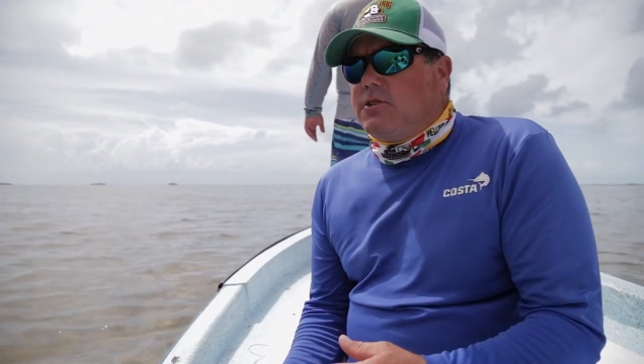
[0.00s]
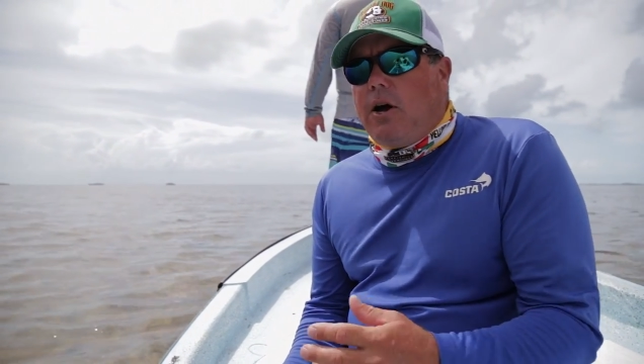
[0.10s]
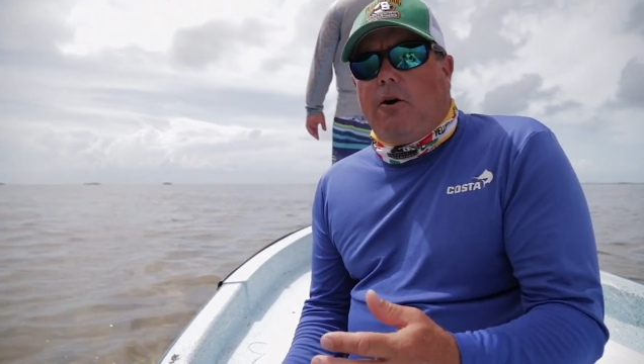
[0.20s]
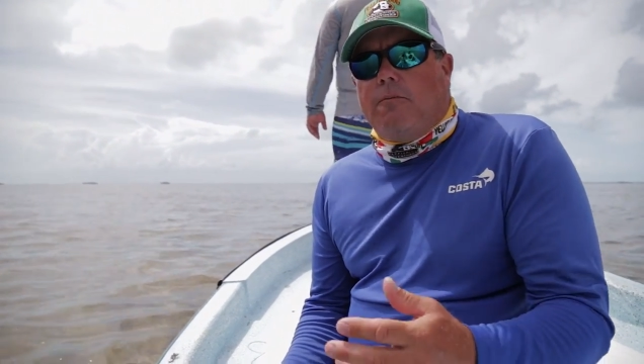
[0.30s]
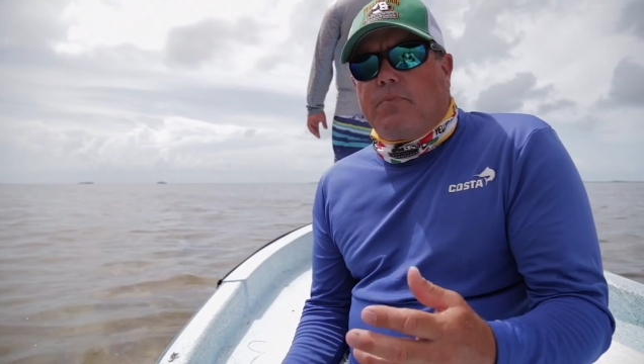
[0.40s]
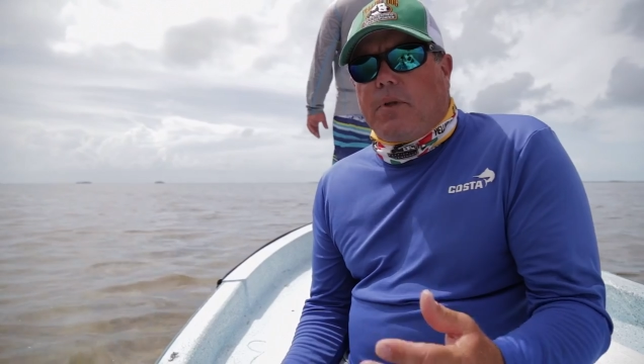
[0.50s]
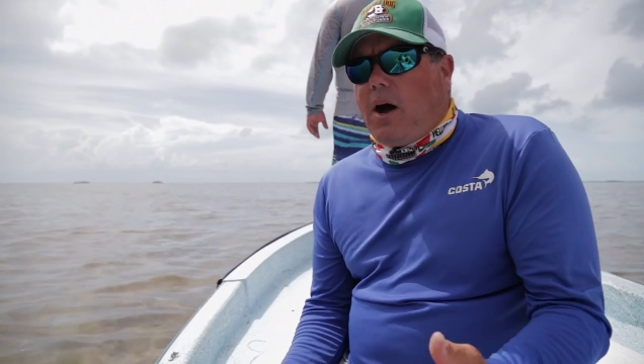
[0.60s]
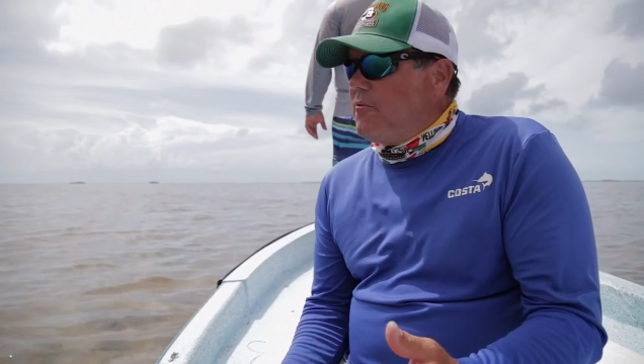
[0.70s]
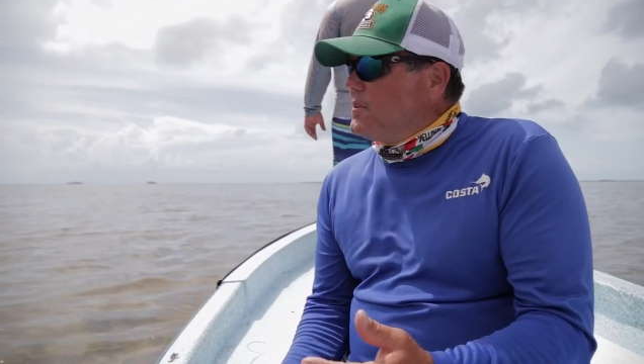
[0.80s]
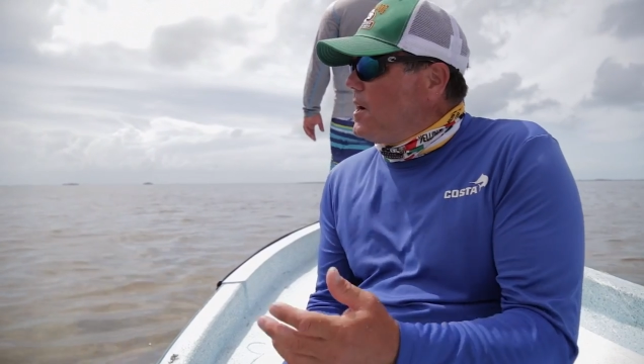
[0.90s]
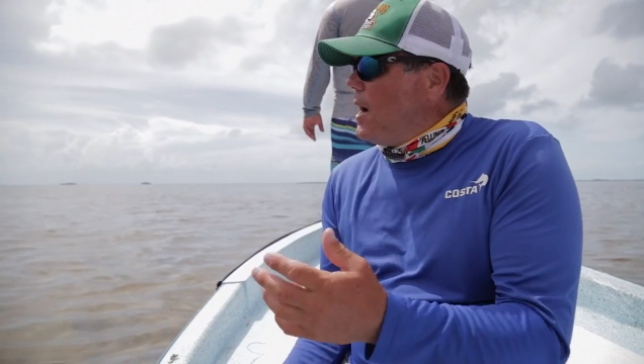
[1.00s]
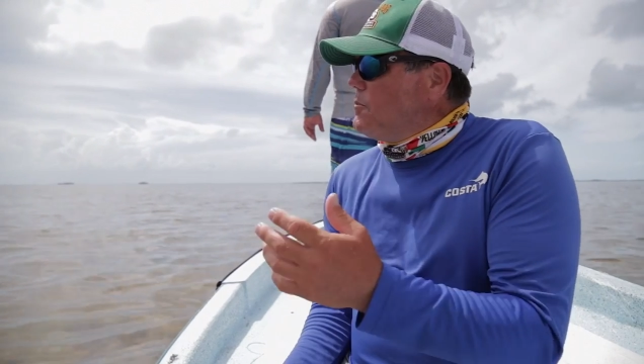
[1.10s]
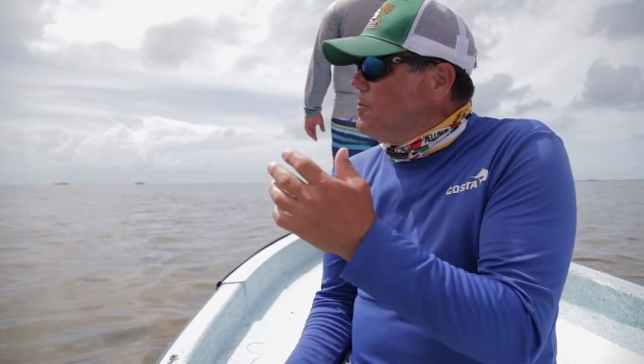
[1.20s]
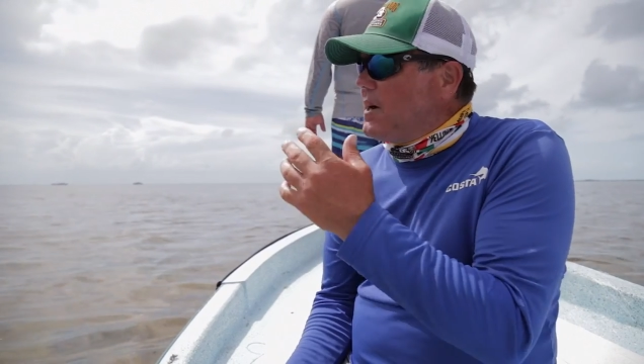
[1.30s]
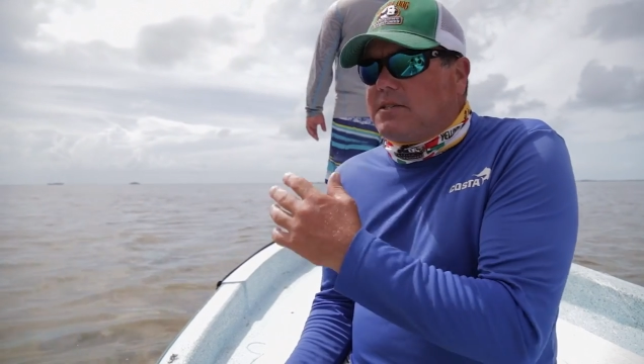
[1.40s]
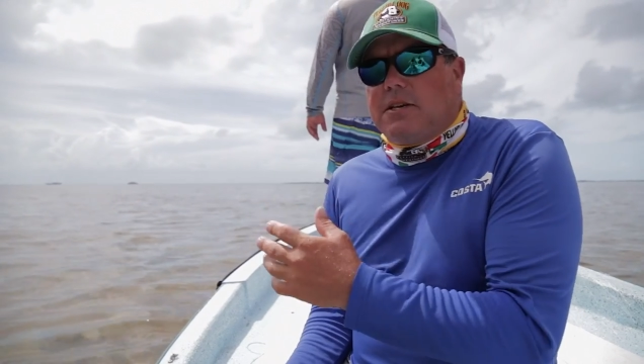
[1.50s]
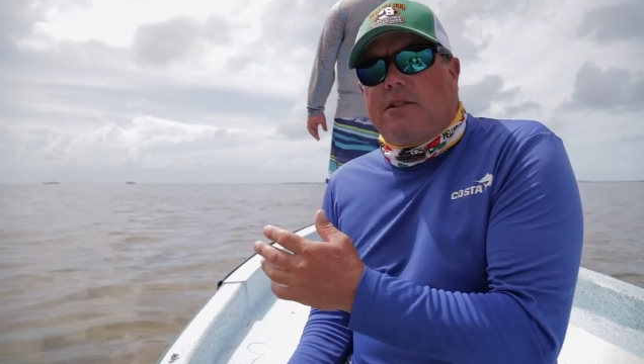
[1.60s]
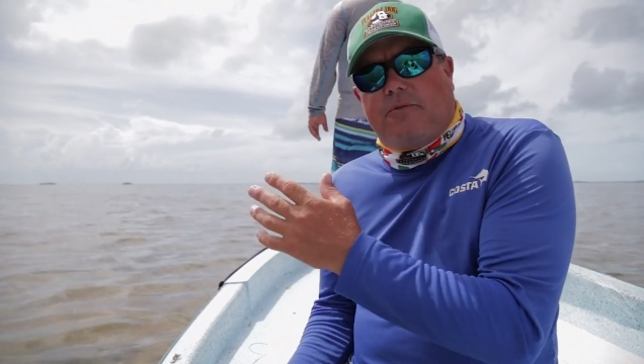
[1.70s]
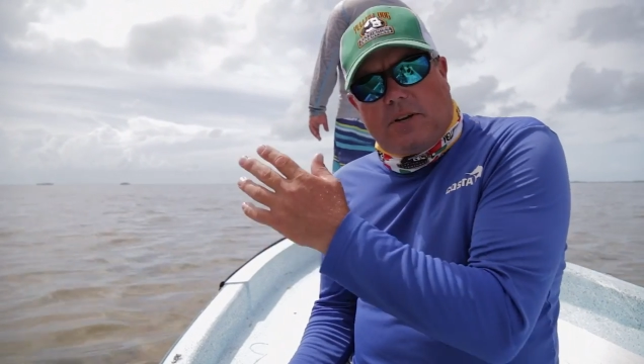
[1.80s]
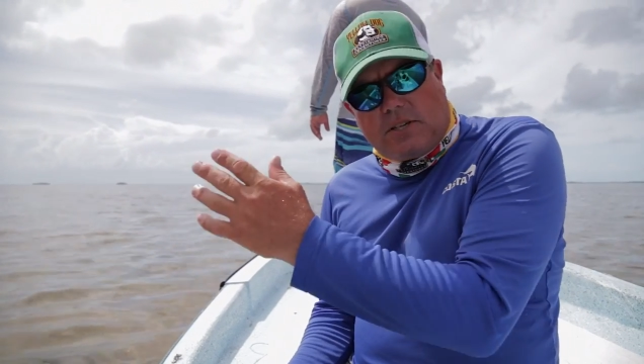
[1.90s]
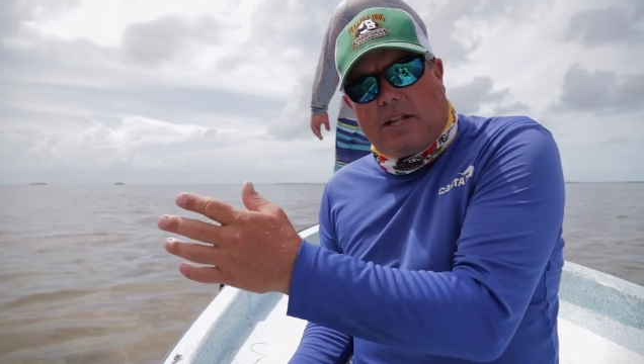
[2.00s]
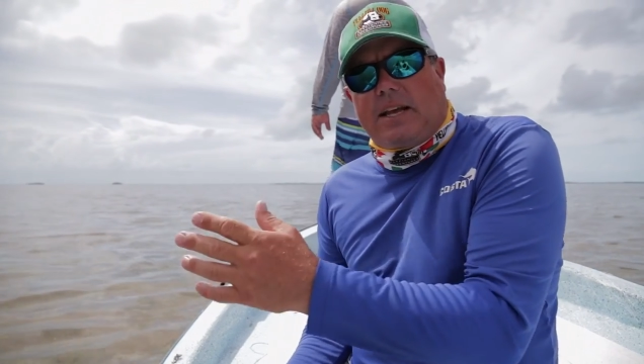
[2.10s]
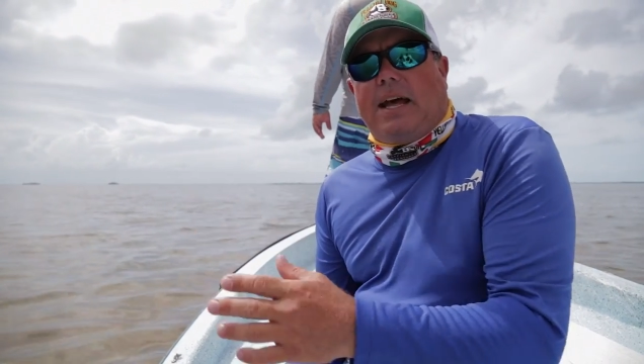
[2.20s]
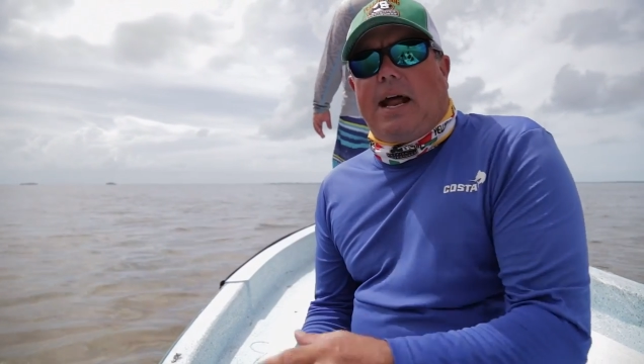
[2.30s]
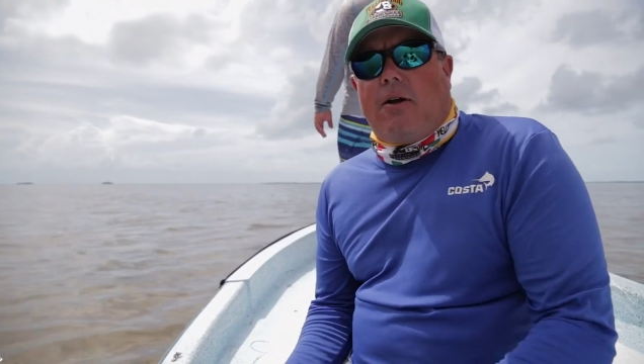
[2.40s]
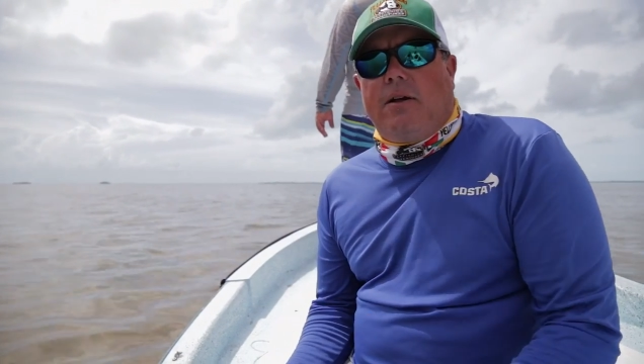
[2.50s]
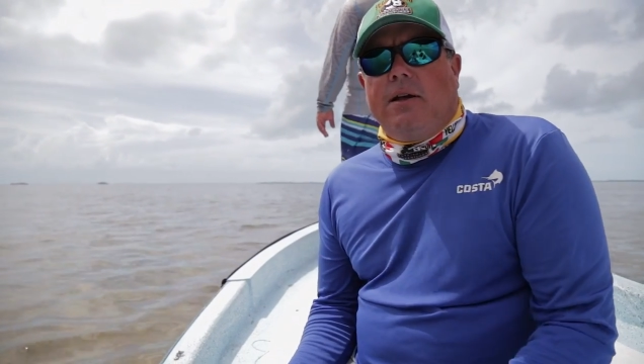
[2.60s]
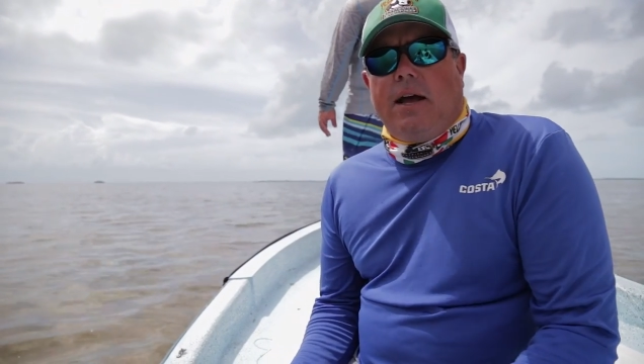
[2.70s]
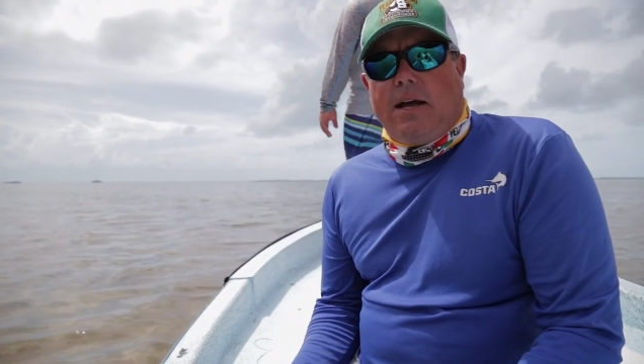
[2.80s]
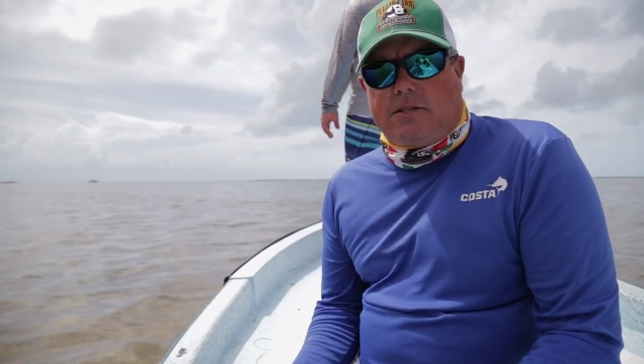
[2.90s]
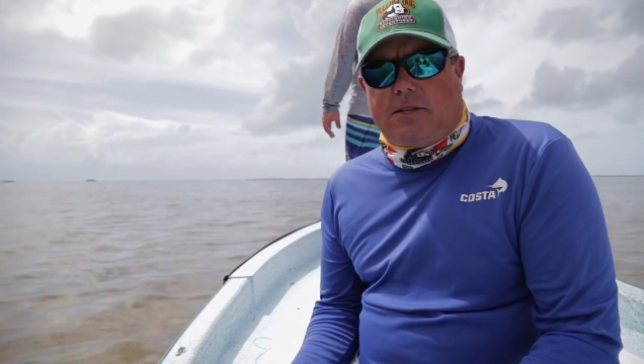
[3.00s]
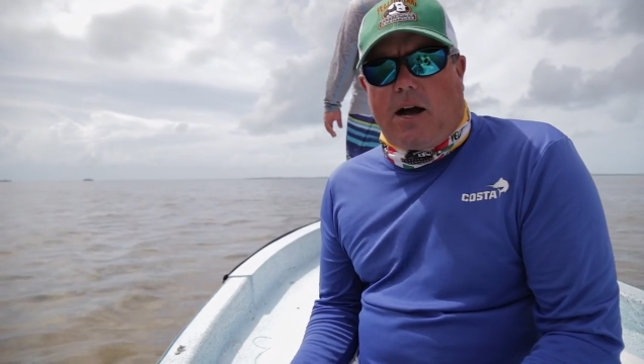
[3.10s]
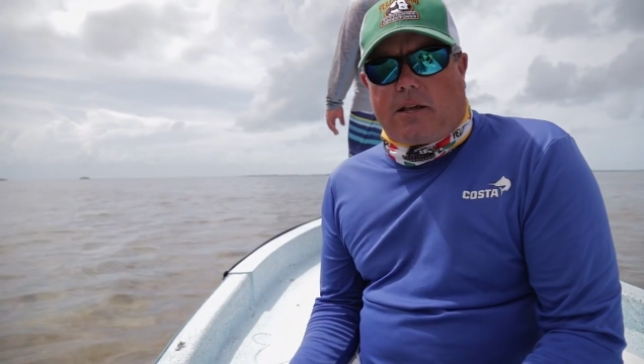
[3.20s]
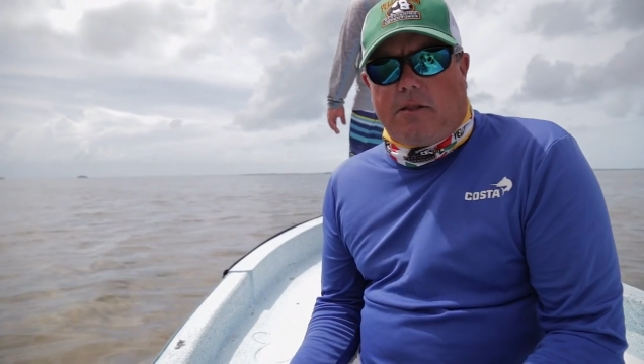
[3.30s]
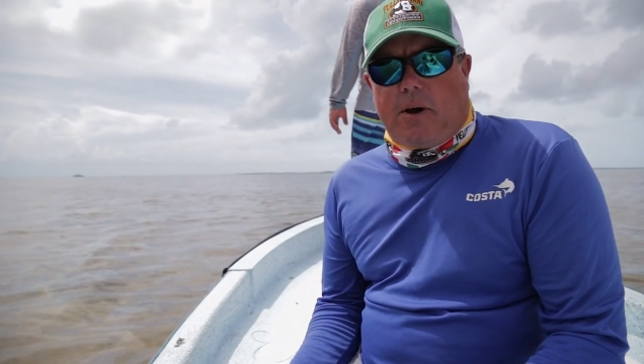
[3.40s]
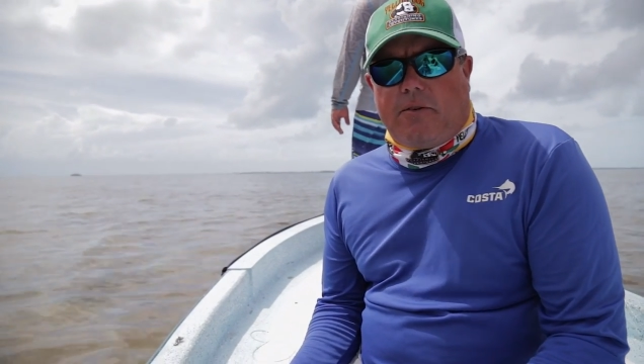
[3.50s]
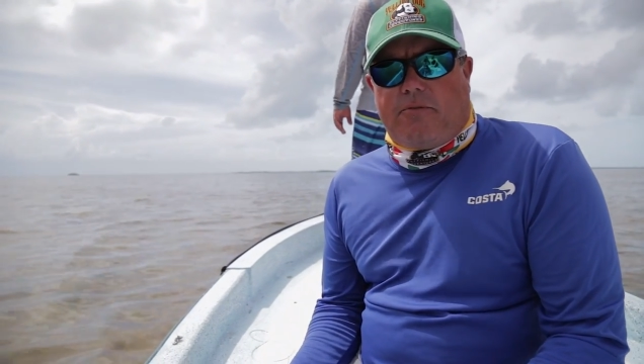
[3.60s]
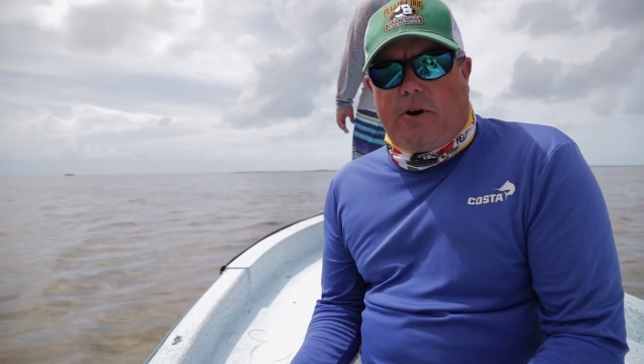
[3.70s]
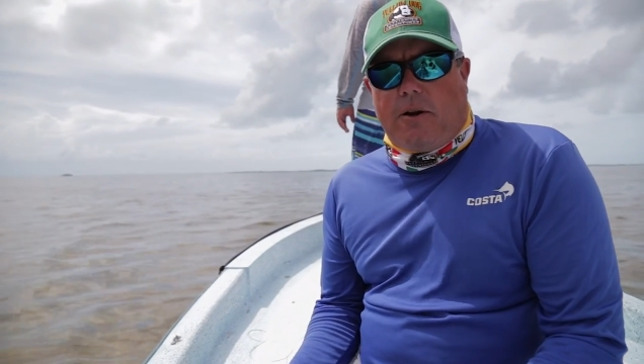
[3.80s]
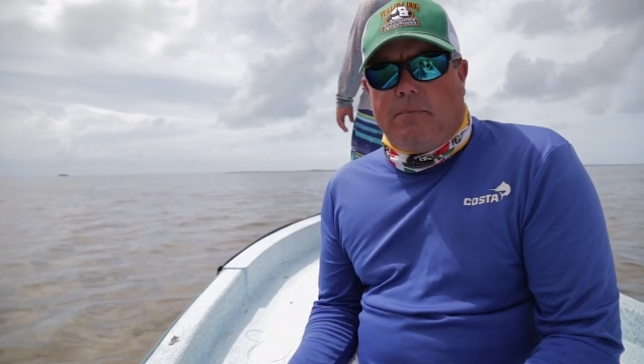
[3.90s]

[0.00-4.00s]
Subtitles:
So oftentimes you might see the fish and then get out and stalk them on foot.